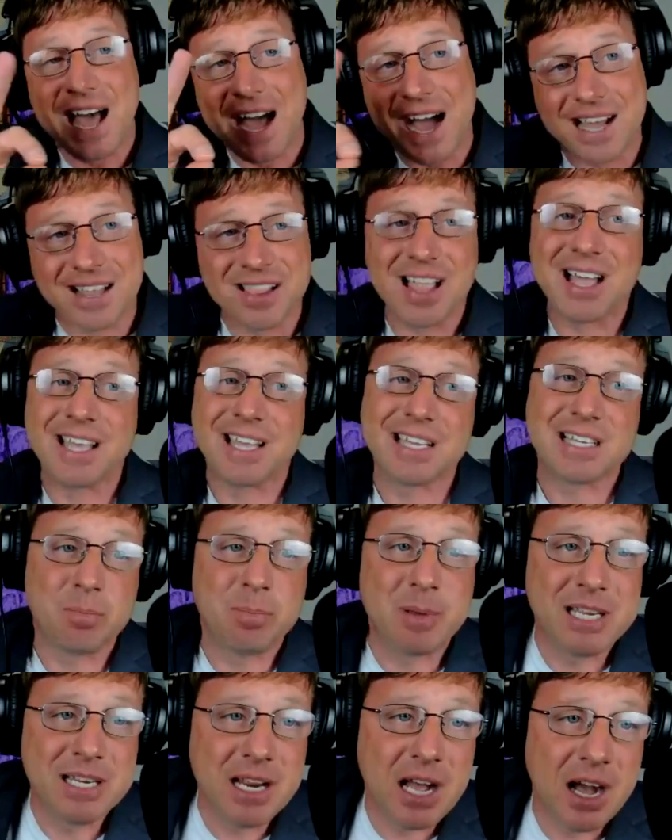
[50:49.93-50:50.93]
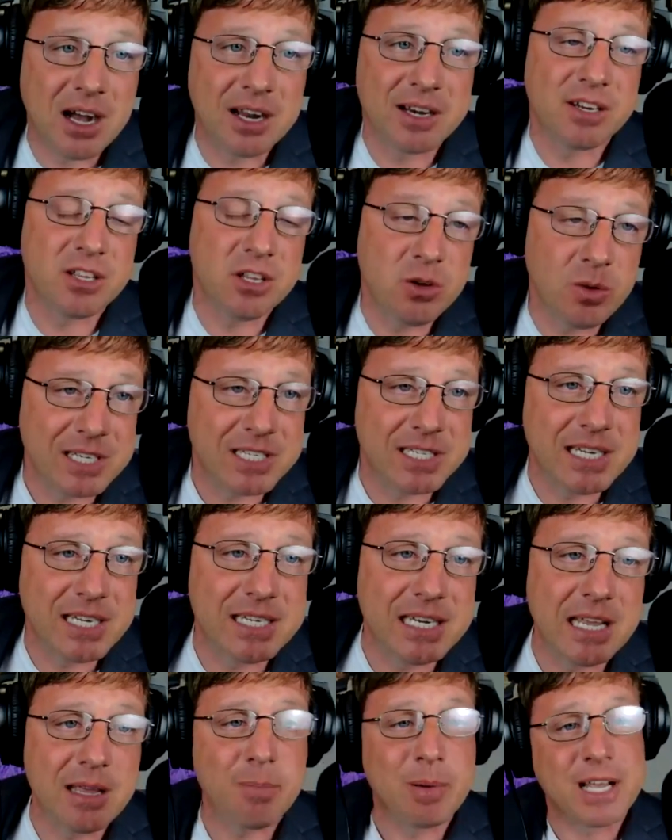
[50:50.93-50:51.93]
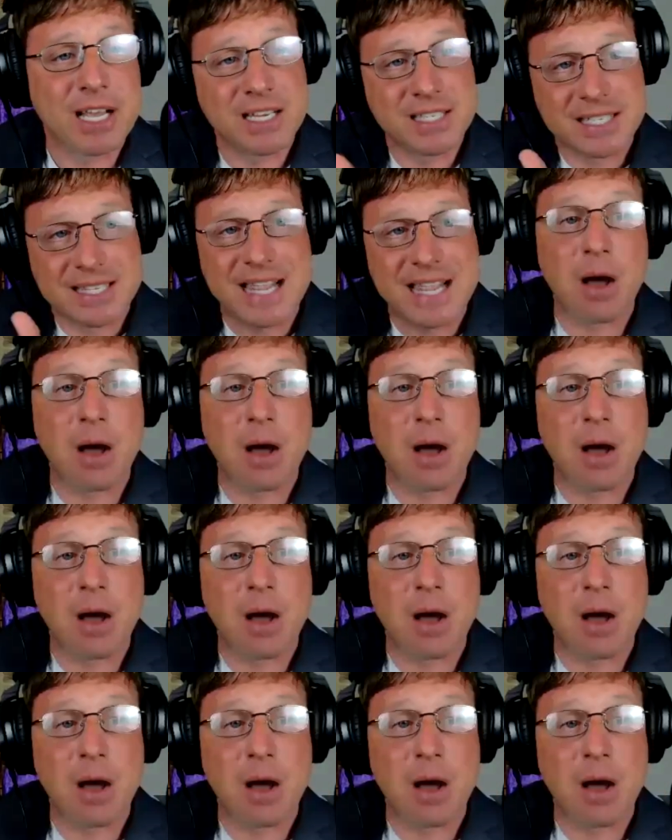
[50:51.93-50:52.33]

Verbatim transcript: I like it to be on USDT because